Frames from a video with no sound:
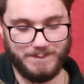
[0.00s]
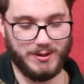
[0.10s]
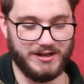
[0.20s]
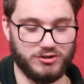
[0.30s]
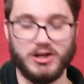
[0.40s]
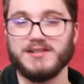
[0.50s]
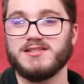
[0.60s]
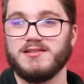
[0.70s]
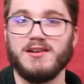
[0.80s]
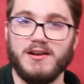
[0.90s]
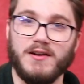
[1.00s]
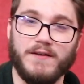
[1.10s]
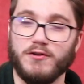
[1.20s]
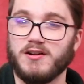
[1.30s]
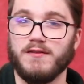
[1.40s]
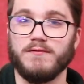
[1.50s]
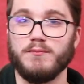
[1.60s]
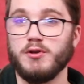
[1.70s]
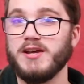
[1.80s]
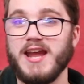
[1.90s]
But just if you're
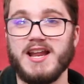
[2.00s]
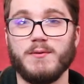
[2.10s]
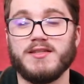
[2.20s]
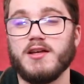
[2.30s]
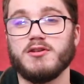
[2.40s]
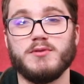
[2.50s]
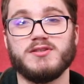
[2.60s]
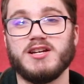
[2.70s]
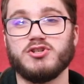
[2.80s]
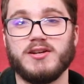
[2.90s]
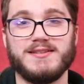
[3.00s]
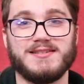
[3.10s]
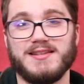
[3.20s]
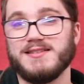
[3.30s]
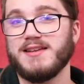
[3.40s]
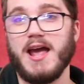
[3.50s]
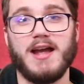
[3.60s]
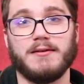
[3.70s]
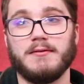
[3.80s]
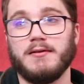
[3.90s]
communicating with other musicians and they say,
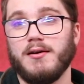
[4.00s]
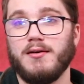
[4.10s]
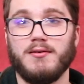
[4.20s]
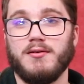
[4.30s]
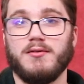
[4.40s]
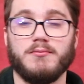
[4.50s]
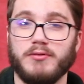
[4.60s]
hey,